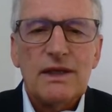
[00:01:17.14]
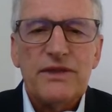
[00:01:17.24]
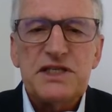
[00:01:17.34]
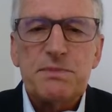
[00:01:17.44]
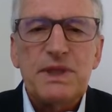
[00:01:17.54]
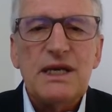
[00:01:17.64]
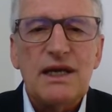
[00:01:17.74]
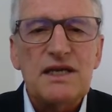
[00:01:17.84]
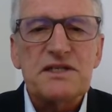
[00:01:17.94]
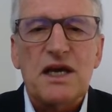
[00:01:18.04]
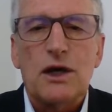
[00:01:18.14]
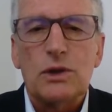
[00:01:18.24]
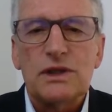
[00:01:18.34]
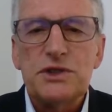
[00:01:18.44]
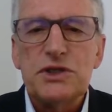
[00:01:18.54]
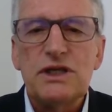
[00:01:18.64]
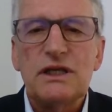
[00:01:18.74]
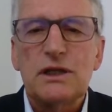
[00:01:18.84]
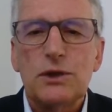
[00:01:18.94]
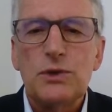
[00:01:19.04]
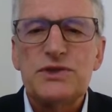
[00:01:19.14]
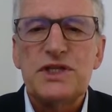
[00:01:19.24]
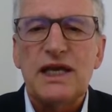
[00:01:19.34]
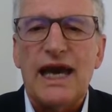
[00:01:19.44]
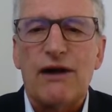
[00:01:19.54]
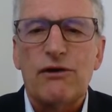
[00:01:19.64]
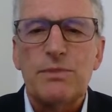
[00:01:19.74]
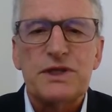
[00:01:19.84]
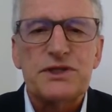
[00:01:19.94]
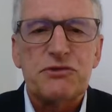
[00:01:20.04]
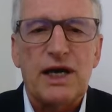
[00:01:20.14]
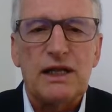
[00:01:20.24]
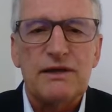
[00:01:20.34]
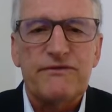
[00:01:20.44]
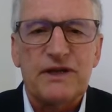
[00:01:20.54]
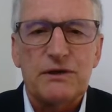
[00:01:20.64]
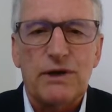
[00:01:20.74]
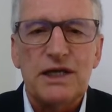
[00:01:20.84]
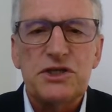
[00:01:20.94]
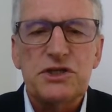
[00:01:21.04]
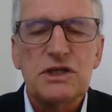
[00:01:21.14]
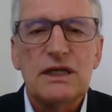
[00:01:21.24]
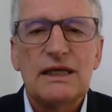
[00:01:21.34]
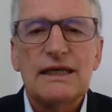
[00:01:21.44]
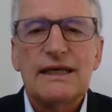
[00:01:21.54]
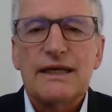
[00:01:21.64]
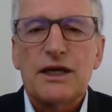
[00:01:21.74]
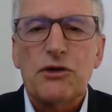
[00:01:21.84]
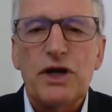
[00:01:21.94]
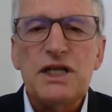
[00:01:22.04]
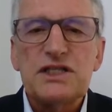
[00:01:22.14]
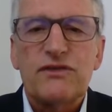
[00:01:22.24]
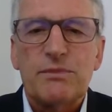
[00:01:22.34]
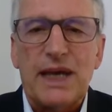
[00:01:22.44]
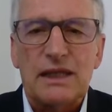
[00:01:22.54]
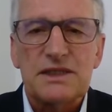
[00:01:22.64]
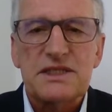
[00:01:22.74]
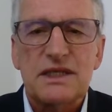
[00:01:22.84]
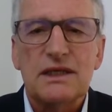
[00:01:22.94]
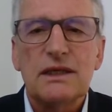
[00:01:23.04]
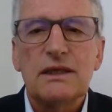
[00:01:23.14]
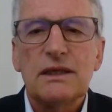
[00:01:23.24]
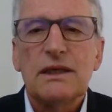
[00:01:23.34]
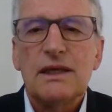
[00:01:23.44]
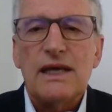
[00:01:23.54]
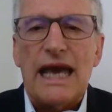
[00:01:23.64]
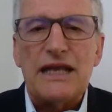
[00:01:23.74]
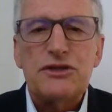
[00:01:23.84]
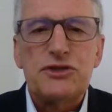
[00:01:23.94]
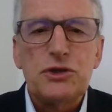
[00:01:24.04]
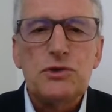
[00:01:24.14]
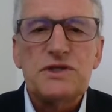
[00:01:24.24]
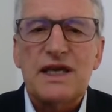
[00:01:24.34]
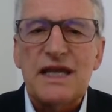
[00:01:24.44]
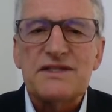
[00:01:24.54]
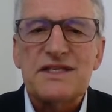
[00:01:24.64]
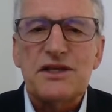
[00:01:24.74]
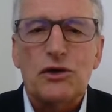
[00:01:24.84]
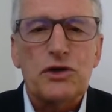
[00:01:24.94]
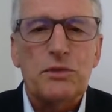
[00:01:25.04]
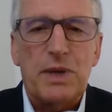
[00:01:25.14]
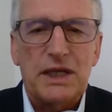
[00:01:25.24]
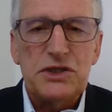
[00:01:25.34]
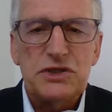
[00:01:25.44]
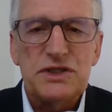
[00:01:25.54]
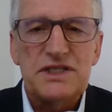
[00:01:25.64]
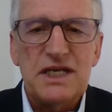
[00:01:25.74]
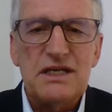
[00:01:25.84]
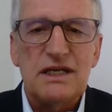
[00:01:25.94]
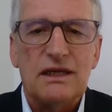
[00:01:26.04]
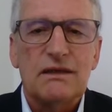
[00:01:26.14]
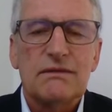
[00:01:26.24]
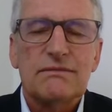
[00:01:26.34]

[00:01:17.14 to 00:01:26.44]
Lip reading: This BDS coalition includes the Arab Australian Federation, Greens for Palestine, and Jews Against the Occupation Sydney.